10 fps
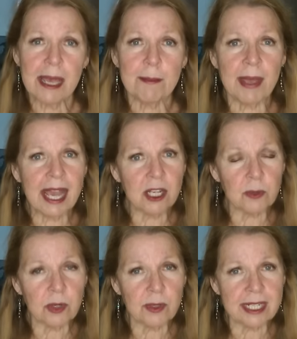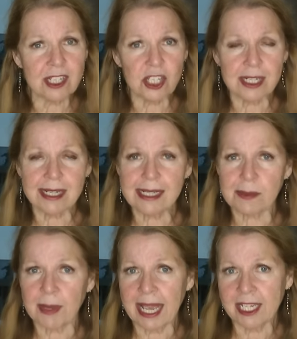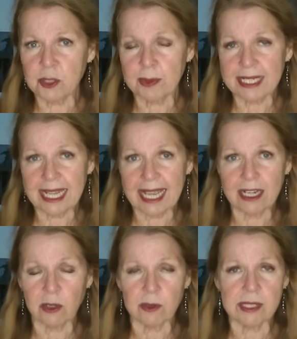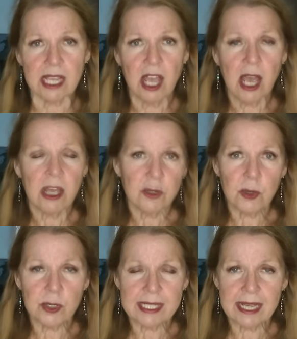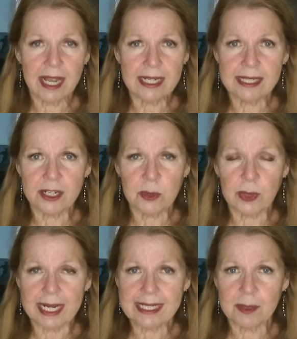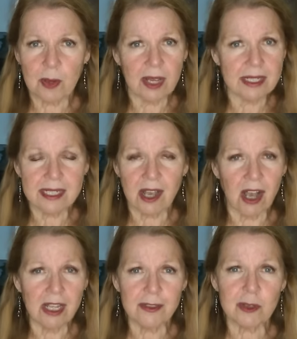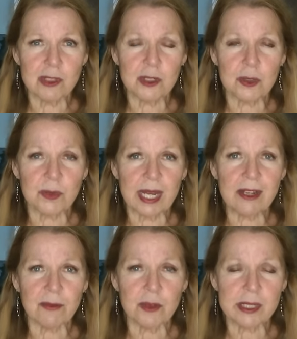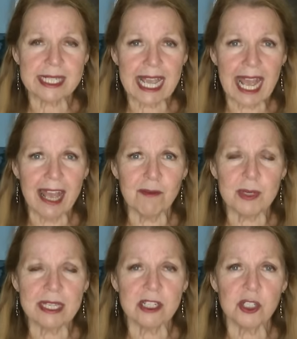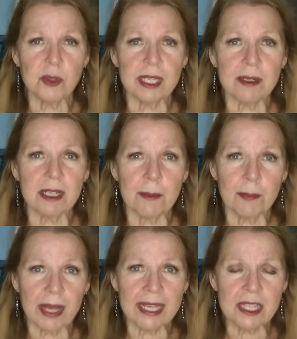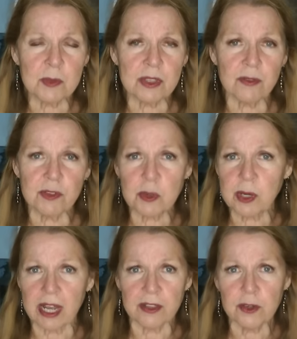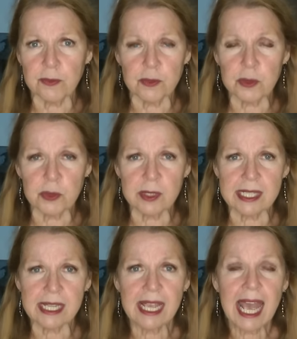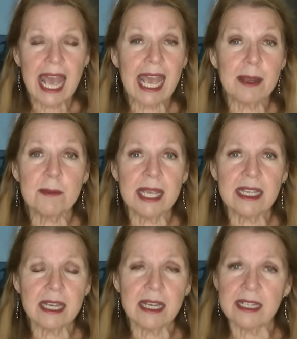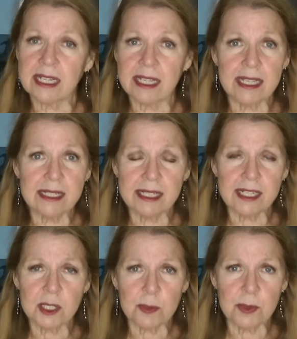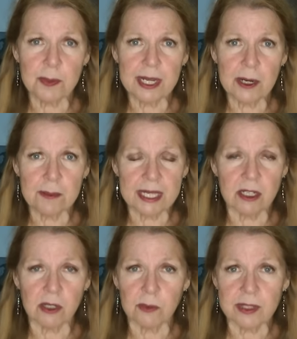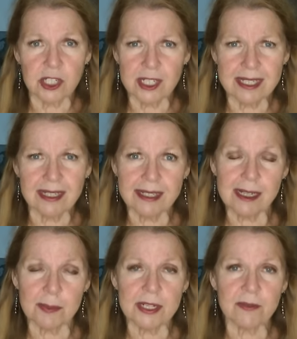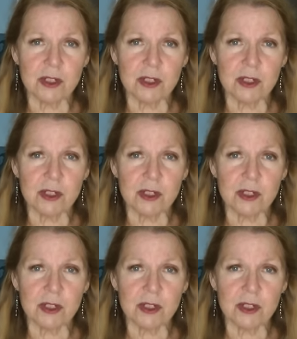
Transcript: Macaroni and cheese, mashed potatoes, nor sides that are rice and pasta. All of those are great foods to have because you can combine them with a few other foods and make an easy to prepare meal with just a little bit of